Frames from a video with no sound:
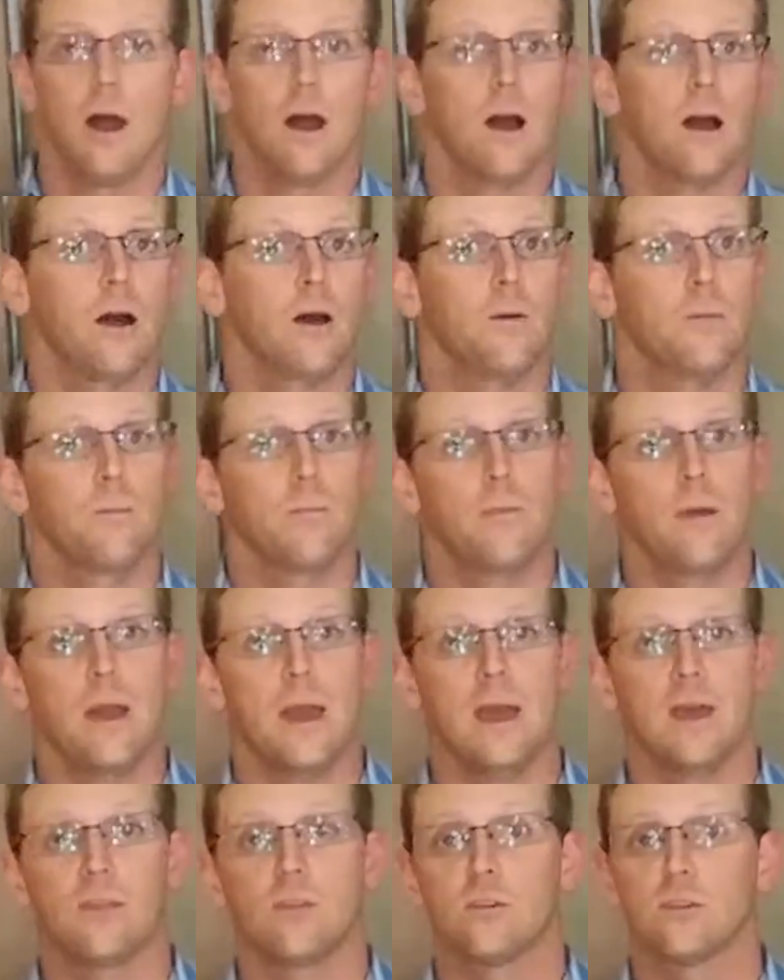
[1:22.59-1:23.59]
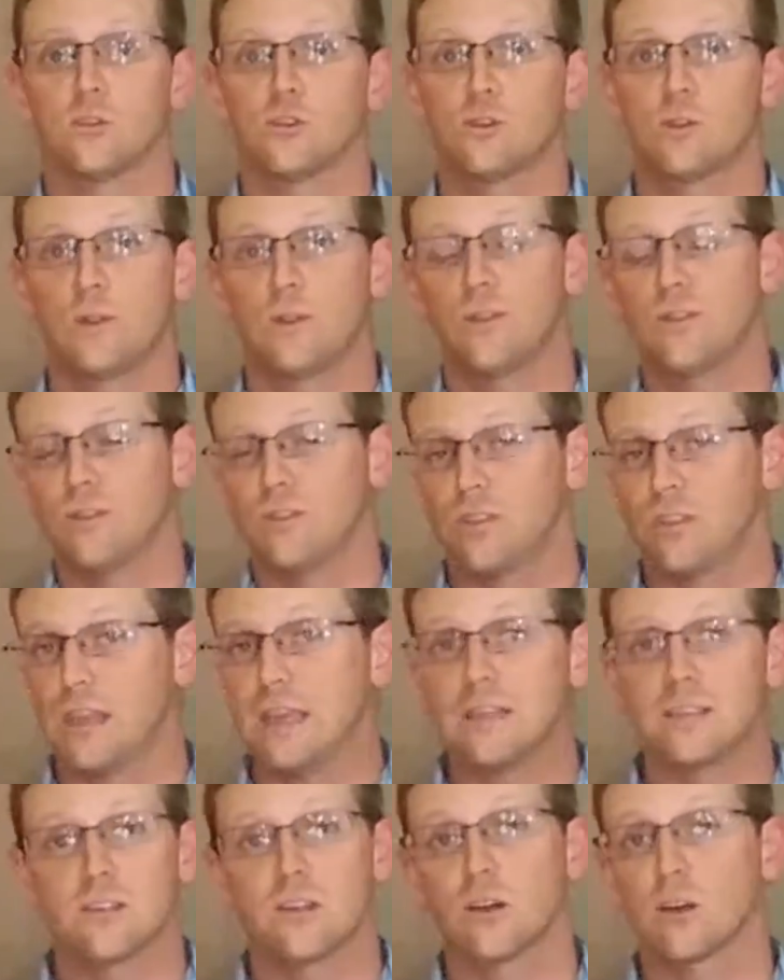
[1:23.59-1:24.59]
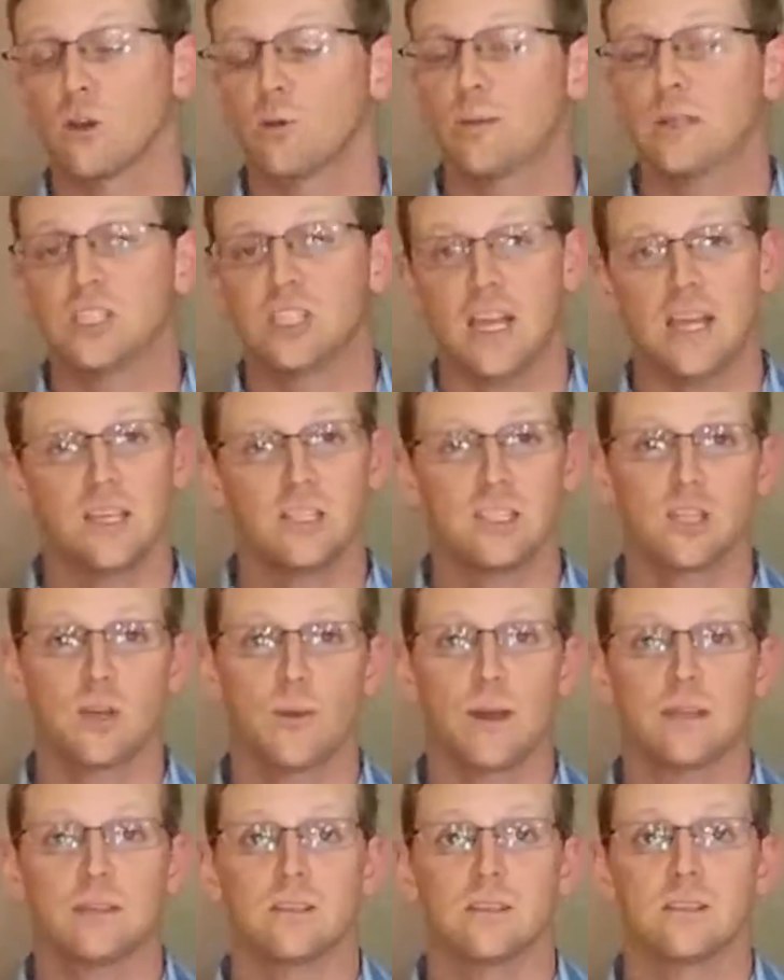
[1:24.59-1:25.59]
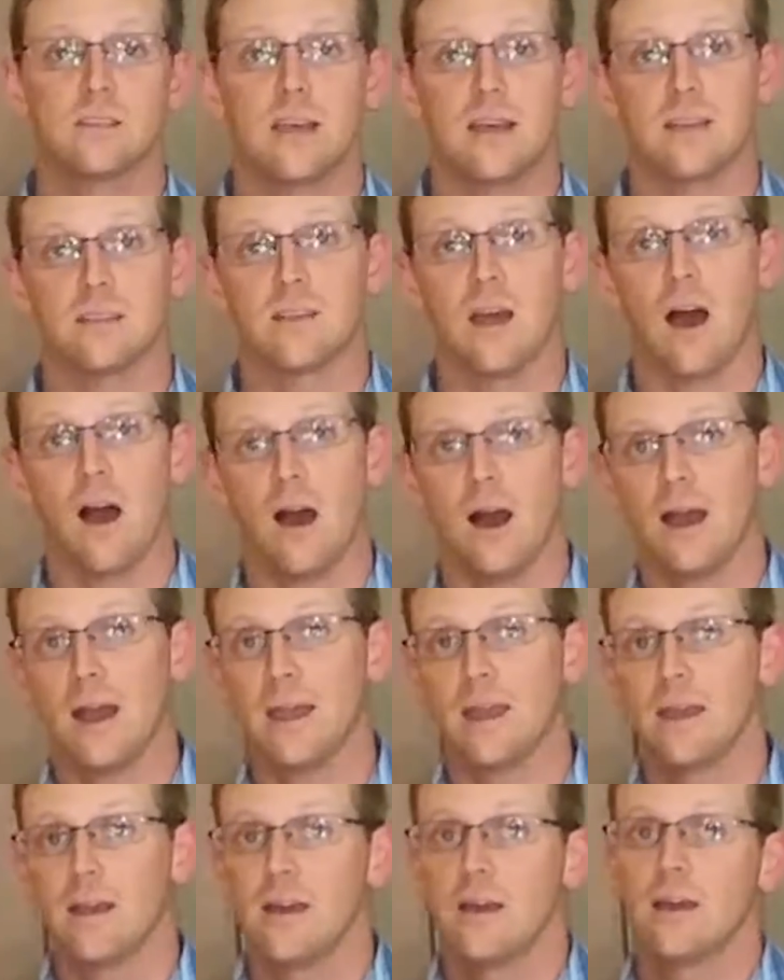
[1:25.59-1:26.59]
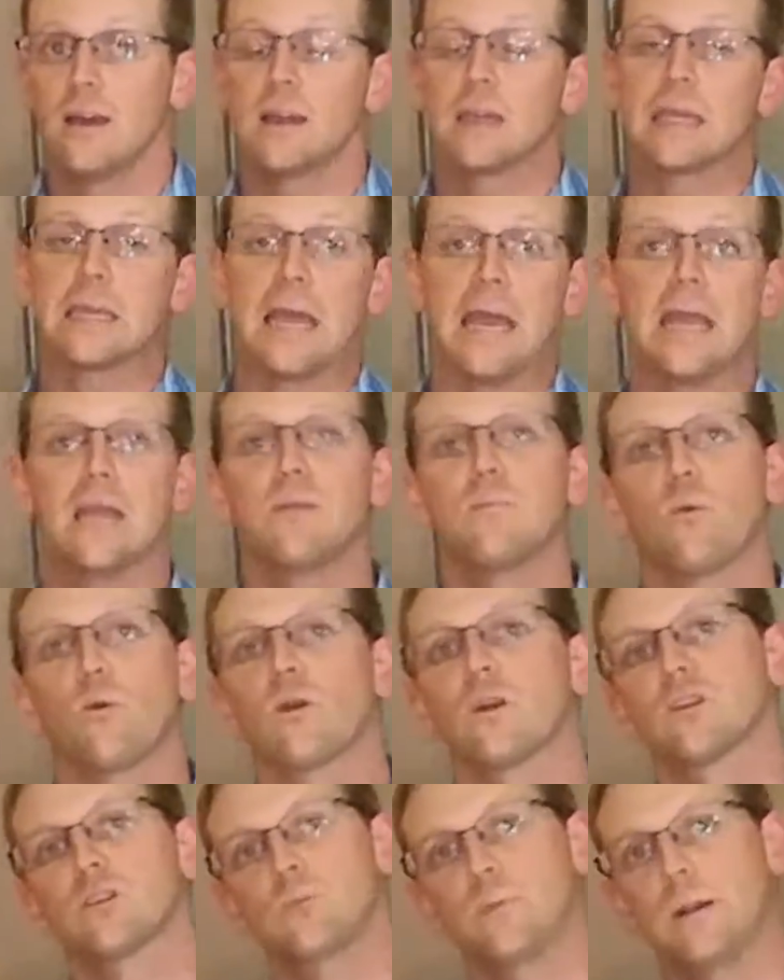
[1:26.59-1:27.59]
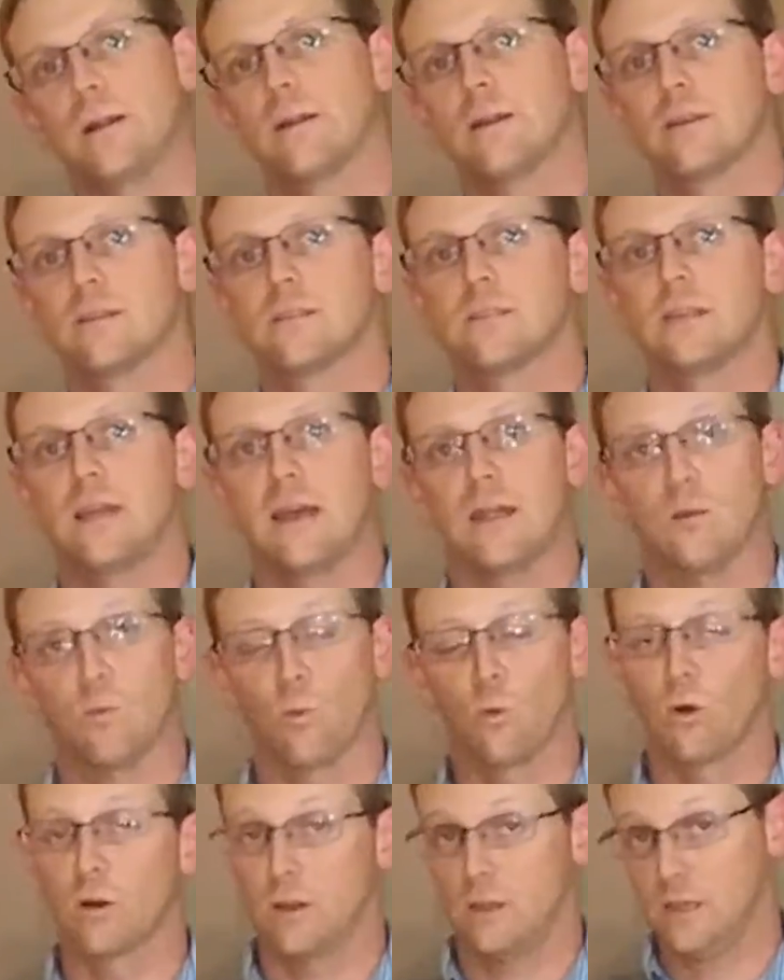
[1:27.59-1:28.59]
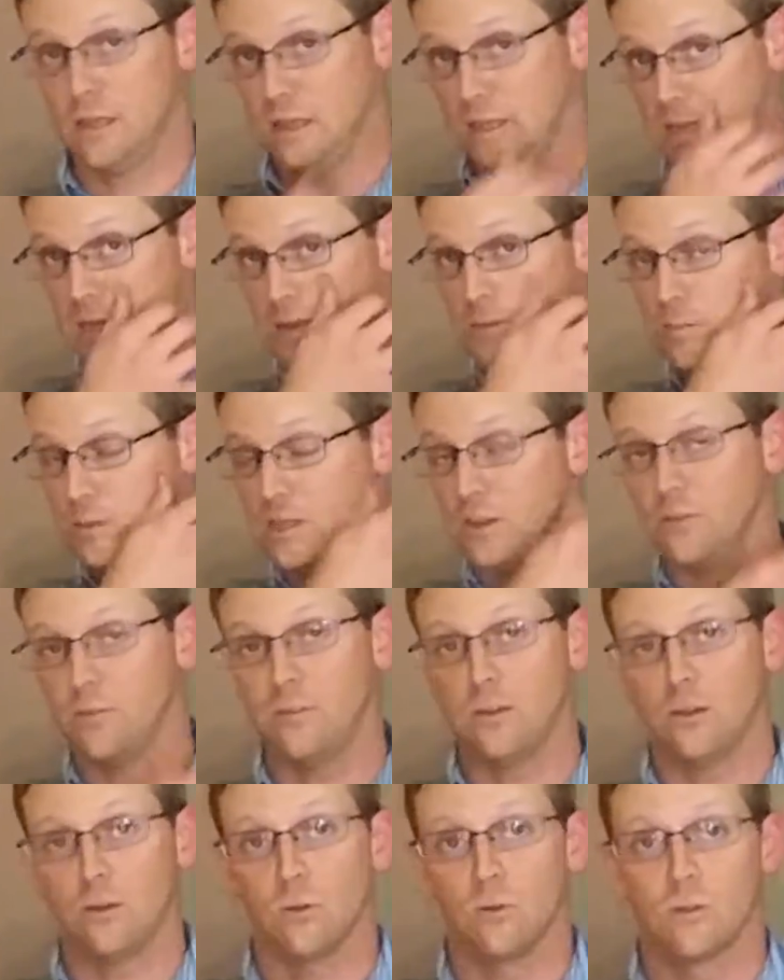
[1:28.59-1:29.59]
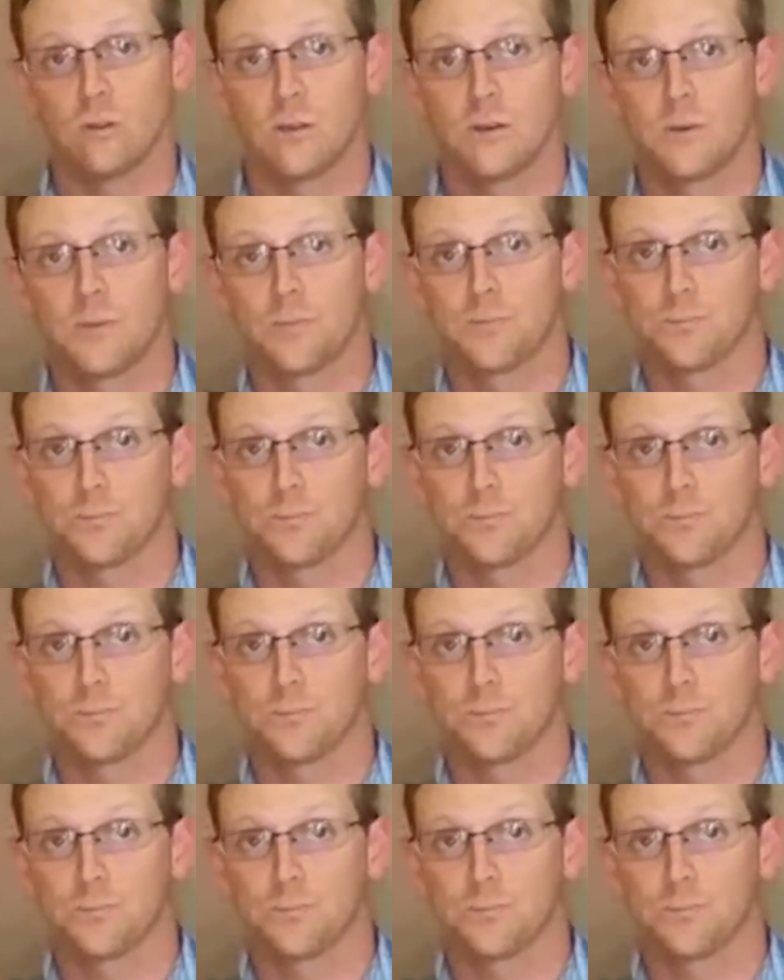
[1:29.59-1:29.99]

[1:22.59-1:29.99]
and there's things that are going to be changing about this as I gain more experience and work in the EMT field.